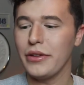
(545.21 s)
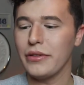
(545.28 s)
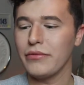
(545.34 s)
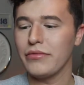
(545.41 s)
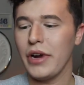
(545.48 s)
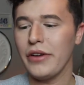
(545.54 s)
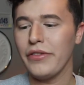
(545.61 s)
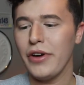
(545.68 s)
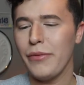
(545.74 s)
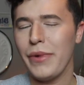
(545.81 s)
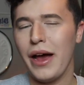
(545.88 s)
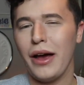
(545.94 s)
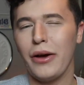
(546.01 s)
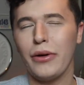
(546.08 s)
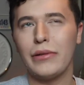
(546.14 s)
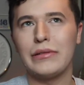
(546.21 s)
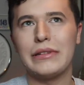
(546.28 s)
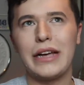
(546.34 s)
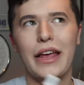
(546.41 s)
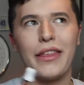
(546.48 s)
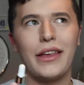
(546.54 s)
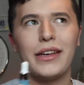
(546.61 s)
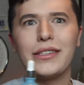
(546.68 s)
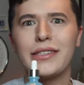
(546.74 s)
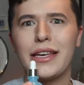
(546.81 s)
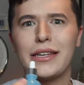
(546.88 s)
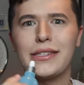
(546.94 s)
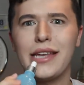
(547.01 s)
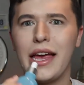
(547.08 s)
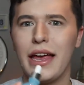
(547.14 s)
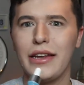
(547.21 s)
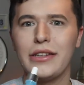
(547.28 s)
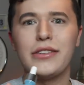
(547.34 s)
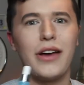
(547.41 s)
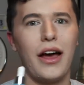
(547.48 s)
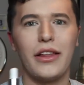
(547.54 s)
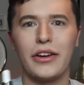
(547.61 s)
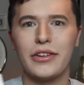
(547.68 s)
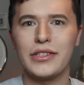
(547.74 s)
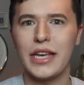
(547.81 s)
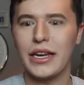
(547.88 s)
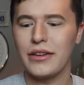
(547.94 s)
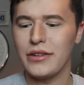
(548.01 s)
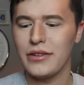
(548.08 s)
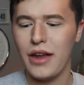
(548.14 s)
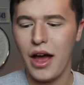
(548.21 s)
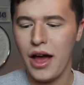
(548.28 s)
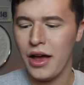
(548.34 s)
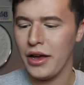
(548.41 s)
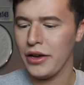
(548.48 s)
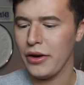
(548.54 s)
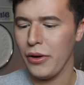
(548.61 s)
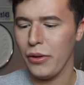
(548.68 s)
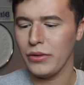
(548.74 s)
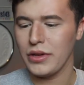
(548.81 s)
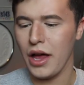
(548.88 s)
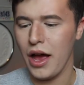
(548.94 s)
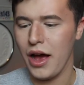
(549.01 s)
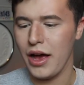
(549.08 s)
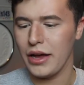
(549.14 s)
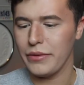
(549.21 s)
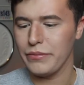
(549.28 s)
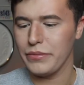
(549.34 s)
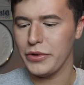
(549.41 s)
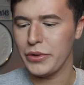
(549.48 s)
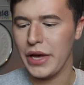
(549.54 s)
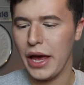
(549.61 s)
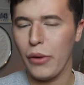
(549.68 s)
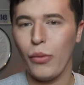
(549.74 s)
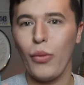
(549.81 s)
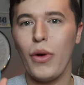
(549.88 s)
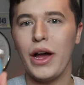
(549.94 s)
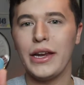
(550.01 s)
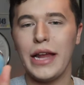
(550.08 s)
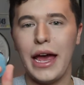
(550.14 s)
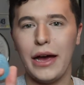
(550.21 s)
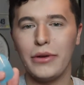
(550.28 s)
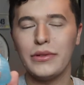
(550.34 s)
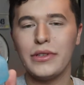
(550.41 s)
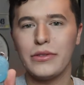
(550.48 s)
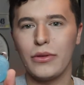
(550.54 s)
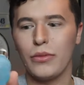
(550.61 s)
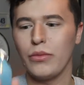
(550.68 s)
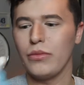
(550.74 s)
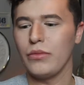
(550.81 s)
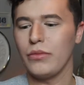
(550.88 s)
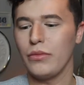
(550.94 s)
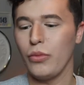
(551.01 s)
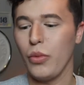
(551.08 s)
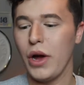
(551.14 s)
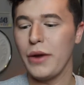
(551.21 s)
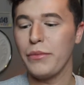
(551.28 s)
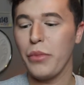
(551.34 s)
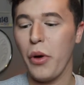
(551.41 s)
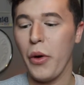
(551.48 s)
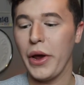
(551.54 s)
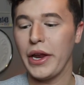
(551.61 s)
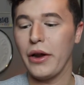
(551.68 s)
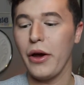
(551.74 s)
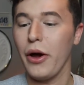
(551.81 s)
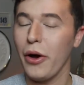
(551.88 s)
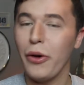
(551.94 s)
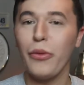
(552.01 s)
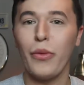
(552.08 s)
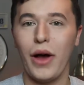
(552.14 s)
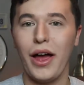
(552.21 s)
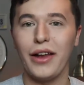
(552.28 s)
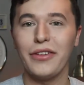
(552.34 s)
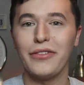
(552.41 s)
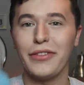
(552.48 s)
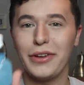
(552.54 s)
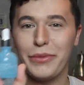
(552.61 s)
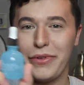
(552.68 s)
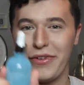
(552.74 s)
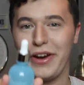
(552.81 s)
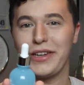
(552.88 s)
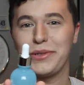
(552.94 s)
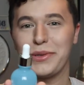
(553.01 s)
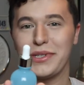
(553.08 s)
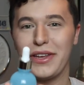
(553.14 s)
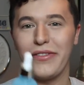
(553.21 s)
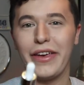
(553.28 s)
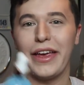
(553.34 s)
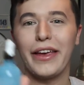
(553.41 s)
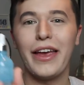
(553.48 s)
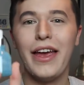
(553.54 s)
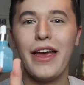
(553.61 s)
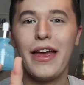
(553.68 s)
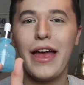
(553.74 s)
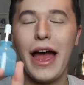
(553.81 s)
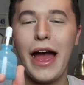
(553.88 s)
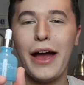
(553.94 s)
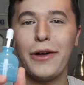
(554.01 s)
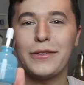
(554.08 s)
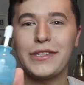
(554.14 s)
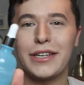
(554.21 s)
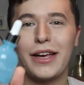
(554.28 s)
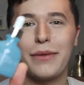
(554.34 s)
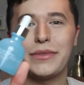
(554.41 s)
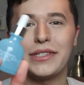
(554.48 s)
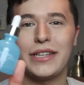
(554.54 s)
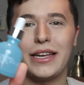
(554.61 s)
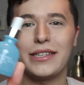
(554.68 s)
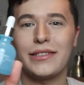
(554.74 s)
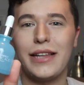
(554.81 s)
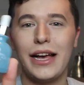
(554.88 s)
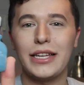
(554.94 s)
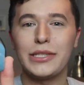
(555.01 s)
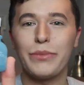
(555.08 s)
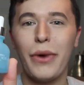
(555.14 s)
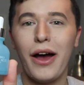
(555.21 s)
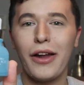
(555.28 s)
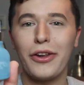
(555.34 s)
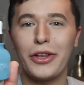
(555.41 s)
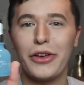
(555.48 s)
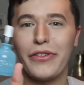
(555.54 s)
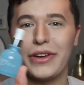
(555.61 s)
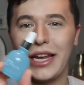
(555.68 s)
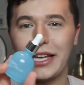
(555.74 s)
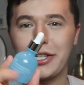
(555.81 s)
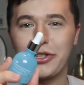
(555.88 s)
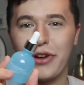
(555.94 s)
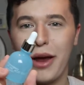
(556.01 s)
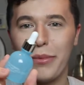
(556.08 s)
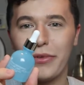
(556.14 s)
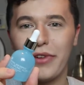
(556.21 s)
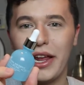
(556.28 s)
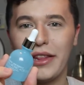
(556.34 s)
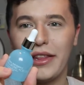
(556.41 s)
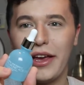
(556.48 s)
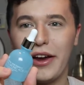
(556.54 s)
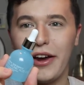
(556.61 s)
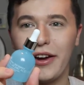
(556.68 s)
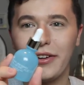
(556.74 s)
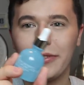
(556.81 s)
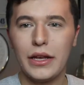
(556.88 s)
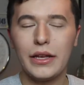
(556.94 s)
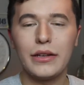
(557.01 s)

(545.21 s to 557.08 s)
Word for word: run for about, I think it's like ten dollars, like not a whole lot, and you get one ounce, or one point oh one to be very specific, ounce. It comes in a nice glass bottle, you have a nice dropper right there.